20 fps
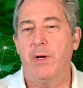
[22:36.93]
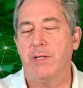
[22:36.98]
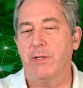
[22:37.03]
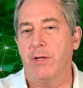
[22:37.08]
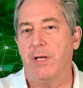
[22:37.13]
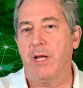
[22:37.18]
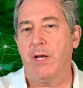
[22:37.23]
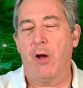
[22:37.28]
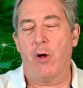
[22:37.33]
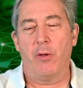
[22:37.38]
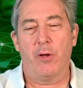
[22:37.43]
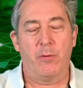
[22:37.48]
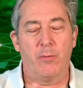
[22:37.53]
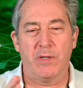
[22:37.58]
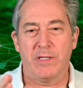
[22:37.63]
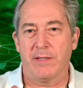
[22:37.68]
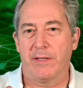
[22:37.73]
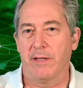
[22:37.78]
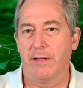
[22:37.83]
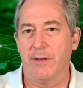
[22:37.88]

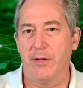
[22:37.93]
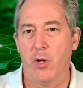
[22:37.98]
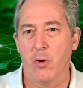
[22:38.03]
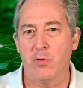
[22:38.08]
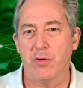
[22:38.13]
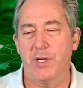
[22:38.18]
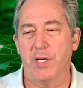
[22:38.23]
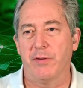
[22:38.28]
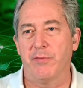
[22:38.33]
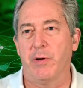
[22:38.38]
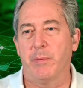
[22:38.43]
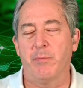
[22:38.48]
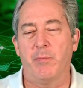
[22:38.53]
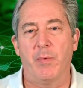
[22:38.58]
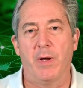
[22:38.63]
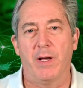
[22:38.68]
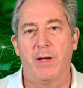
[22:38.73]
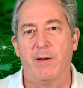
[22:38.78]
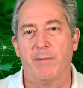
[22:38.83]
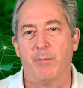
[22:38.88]
It was the notion
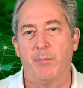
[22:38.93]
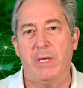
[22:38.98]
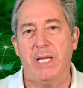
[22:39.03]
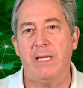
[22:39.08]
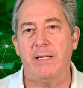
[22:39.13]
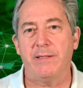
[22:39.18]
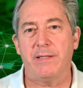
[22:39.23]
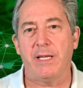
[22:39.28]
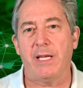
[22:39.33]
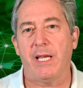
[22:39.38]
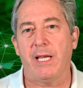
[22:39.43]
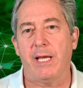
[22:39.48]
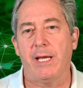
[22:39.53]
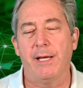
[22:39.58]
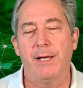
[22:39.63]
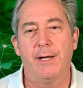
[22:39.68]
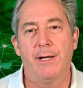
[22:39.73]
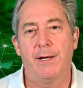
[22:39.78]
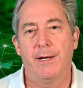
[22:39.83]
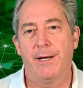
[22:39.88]
of a
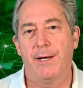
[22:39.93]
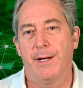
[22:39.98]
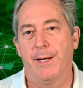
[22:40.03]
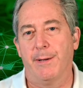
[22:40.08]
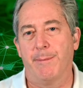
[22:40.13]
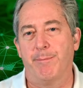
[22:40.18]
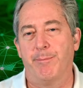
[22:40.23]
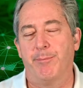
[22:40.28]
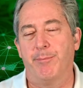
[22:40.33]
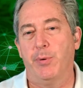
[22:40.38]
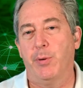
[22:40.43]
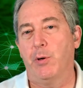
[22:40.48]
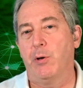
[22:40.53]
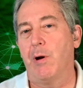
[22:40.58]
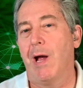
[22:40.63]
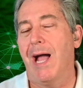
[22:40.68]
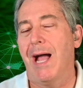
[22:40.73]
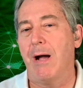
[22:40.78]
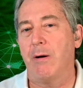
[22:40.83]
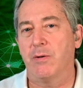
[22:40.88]
PC
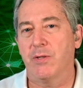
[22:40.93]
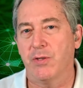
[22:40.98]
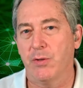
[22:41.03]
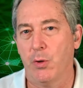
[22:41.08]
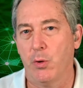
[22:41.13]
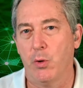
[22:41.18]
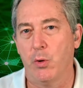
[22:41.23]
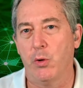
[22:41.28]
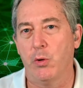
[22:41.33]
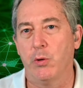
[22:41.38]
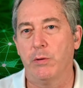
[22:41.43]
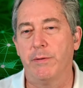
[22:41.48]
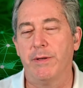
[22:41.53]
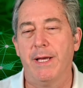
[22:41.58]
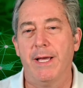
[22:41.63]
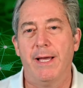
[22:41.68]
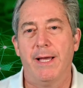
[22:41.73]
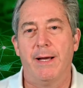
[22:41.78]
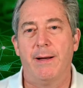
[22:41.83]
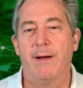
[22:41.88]
per
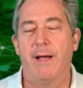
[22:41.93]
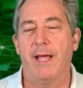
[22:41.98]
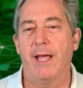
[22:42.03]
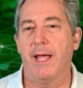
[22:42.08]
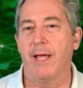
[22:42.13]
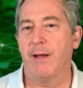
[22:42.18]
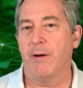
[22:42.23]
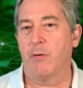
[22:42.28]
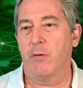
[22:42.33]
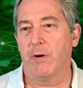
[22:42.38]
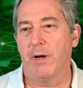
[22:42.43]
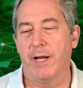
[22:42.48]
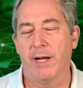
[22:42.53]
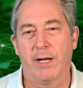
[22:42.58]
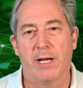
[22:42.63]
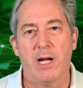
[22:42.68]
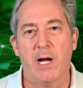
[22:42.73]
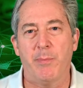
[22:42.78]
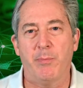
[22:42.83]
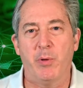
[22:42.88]
household, and or
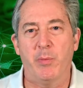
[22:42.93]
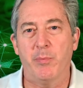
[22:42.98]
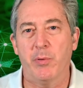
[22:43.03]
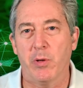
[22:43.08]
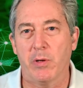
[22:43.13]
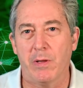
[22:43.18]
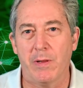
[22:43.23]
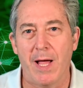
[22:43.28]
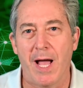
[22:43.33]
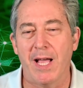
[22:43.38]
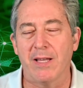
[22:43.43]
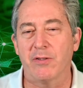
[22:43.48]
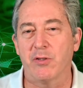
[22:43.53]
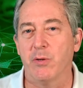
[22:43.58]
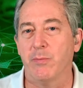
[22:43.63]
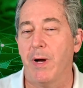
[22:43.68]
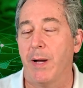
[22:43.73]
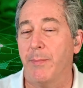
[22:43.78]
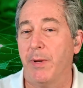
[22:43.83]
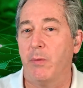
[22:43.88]
in a couple per
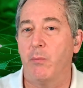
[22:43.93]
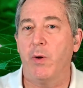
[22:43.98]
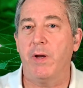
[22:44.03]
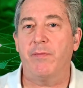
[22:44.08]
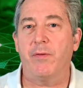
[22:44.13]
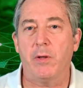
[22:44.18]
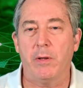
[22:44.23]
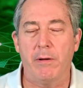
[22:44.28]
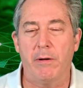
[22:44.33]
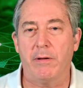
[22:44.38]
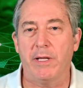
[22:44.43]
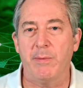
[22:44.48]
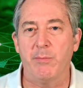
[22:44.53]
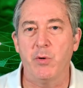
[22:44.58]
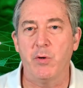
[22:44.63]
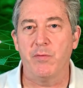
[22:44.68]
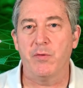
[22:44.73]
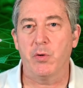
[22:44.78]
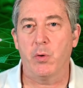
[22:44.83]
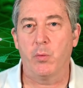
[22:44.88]
classroom. I mean, we've
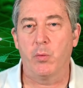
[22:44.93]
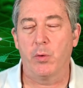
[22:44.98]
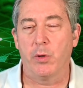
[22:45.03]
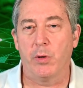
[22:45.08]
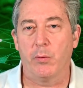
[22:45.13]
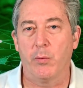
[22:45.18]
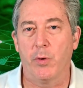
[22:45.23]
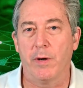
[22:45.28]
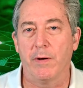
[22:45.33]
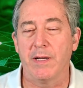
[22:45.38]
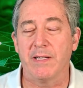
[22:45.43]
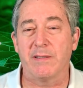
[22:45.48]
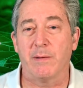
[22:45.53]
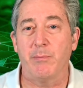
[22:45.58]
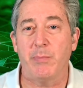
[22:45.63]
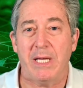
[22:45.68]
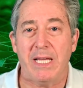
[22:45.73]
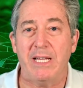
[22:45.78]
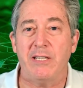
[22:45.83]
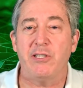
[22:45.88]
clearly moved to a world where
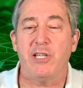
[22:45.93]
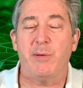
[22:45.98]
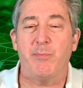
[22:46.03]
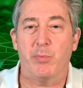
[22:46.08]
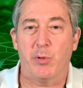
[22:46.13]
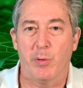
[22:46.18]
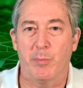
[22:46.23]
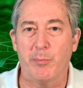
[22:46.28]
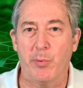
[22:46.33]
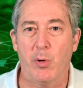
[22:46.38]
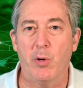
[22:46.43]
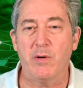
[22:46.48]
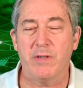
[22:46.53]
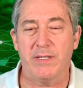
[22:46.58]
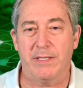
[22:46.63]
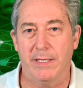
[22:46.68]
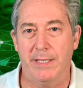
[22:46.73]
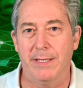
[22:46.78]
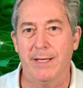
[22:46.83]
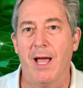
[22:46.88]
it's a PC per
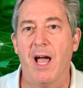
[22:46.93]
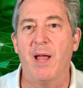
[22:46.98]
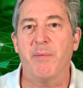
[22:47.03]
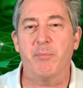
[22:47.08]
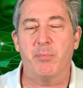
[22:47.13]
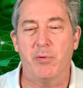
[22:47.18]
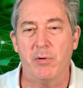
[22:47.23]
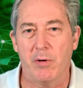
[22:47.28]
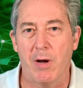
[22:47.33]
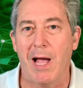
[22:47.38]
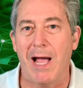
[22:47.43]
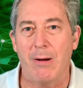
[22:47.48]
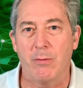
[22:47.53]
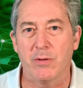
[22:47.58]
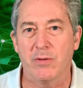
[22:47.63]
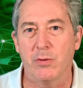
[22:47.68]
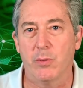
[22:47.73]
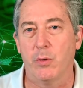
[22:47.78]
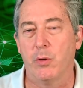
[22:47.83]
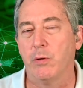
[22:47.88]
person, not per
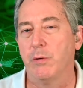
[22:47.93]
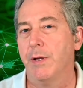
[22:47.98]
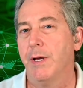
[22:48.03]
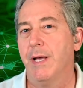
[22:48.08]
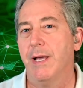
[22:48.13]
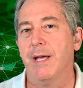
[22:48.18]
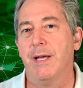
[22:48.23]
household.